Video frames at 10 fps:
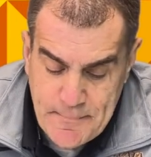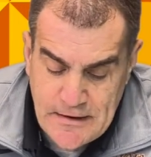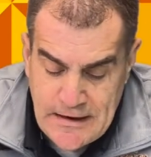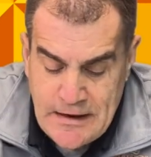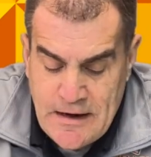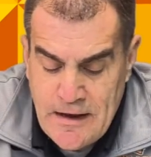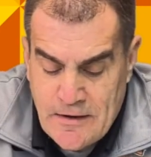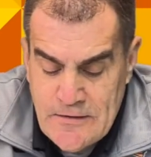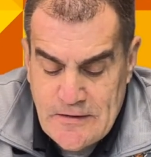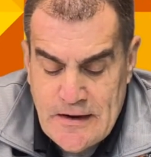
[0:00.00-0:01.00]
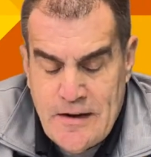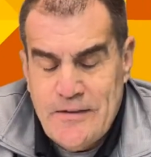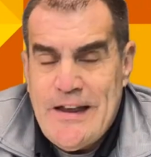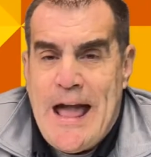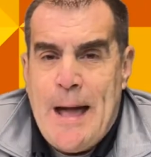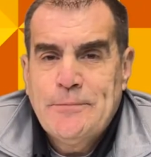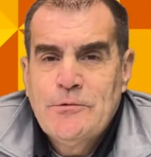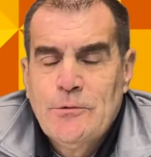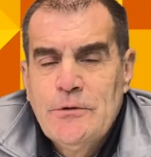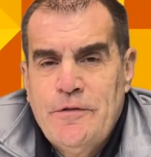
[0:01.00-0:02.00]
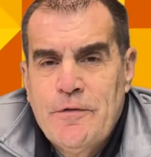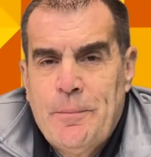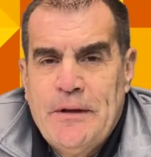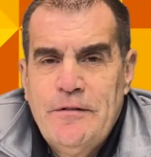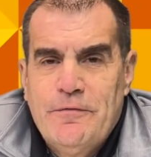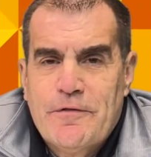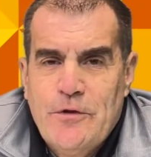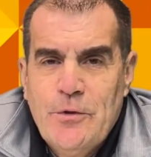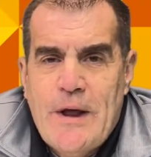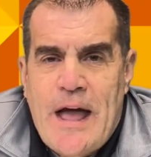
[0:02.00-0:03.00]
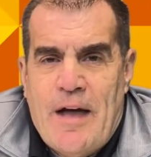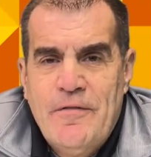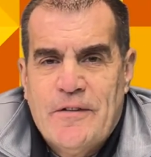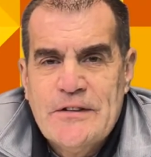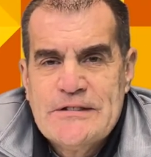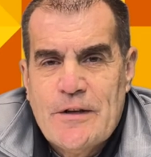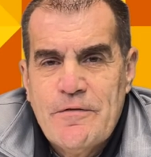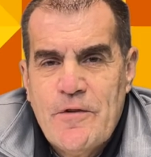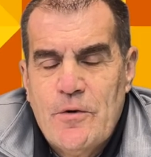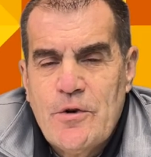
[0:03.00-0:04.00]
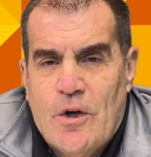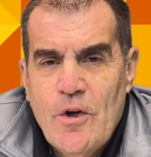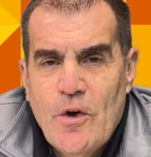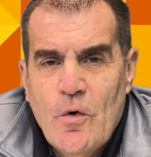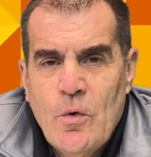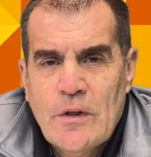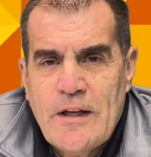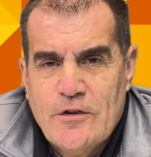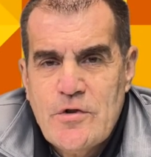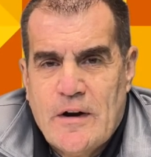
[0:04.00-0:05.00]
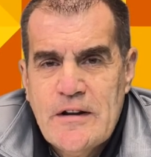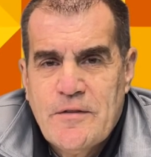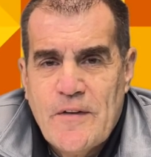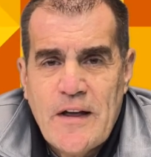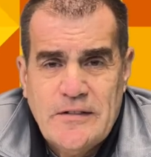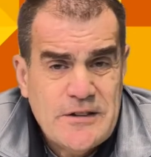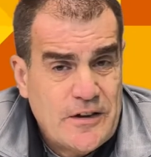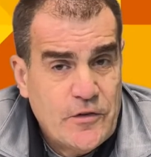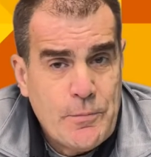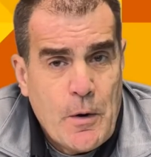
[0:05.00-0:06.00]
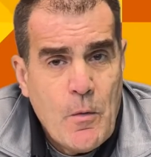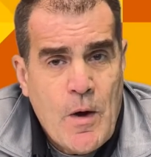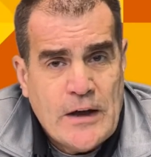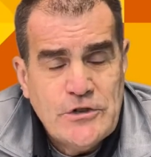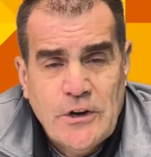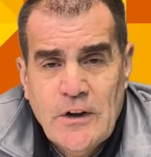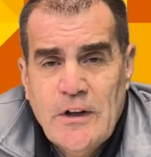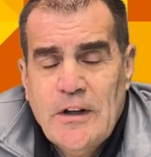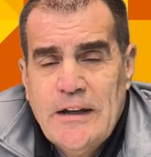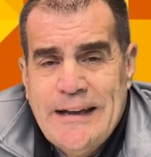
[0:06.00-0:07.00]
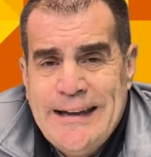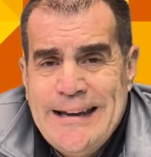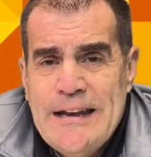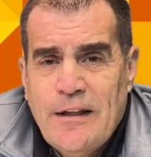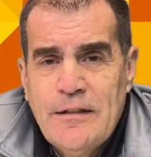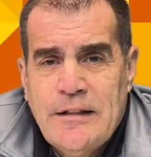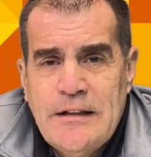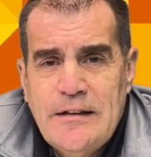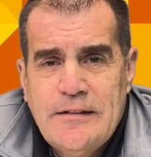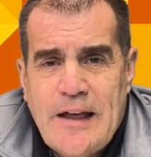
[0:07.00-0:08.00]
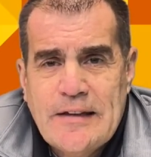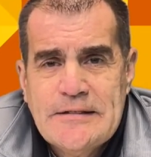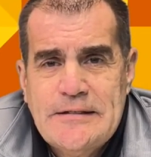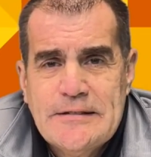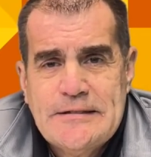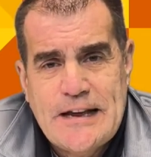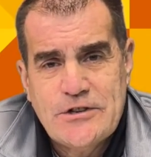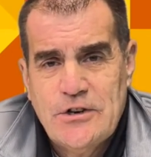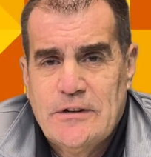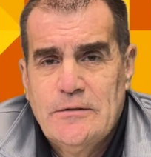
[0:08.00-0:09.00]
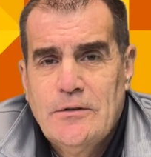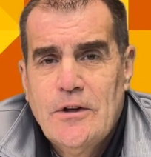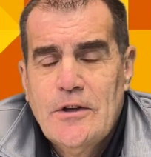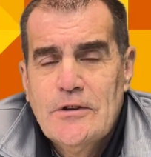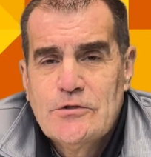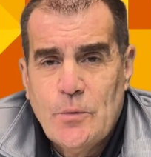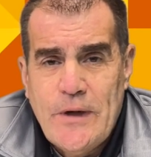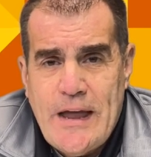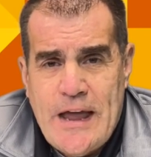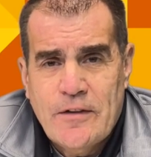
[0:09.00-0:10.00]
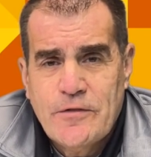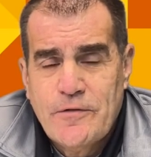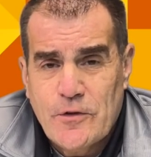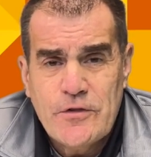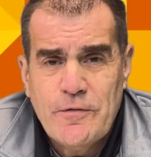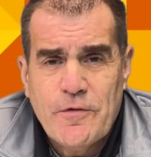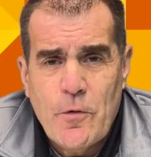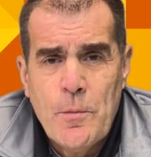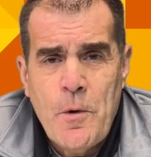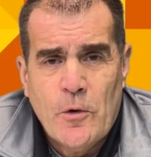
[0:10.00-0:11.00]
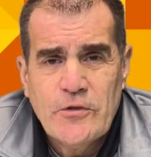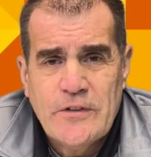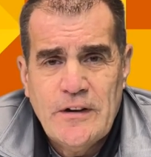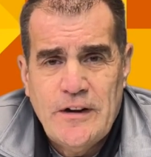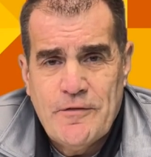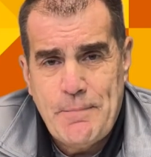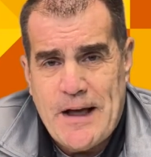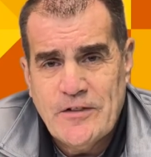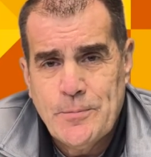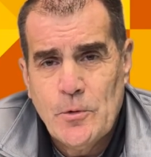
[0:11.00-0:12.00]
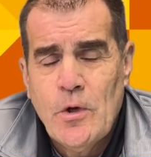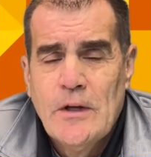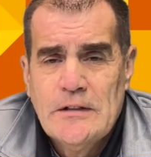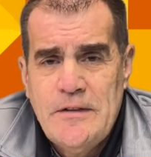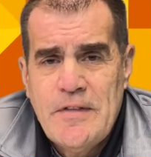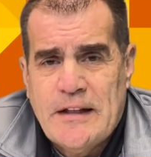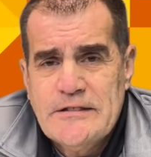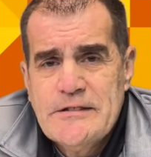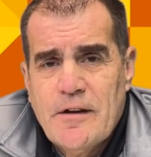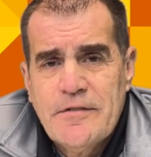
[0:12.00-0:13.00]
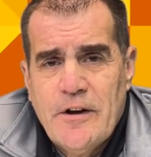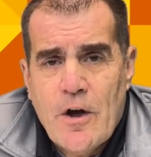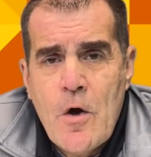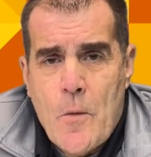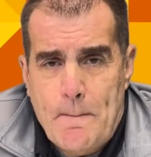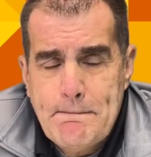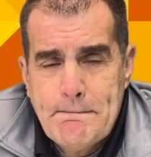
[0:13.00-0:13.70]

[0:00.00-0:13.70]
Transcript: It is absolutely forbidden for you to have a cell phone or an electronic device, smartwatch, in the test session. So we ask first and foremost that, if possible, leave that stuff at home.